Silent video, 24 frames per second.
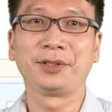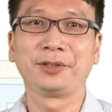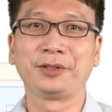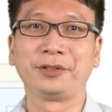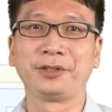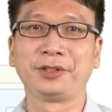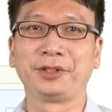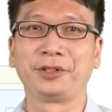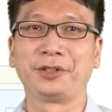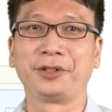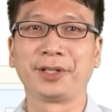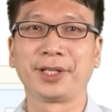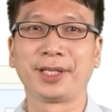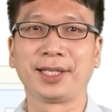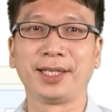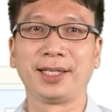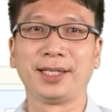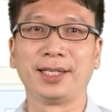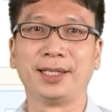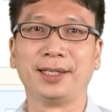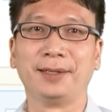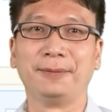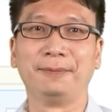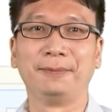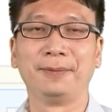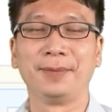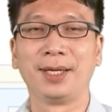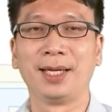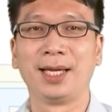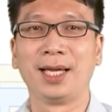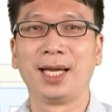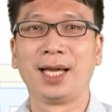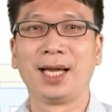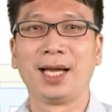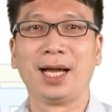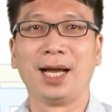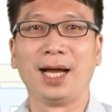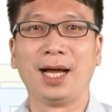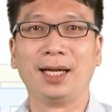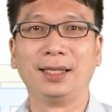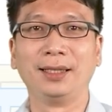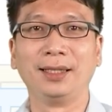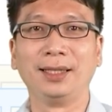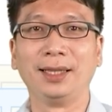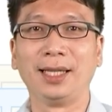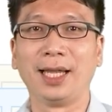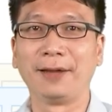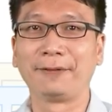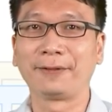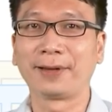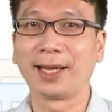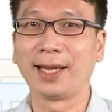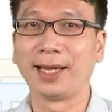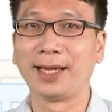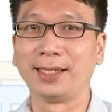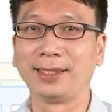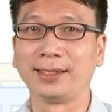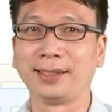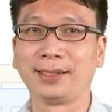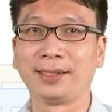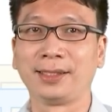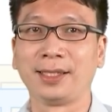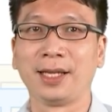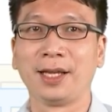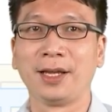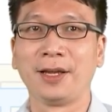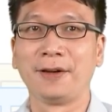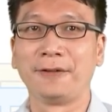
to show here. On the left case,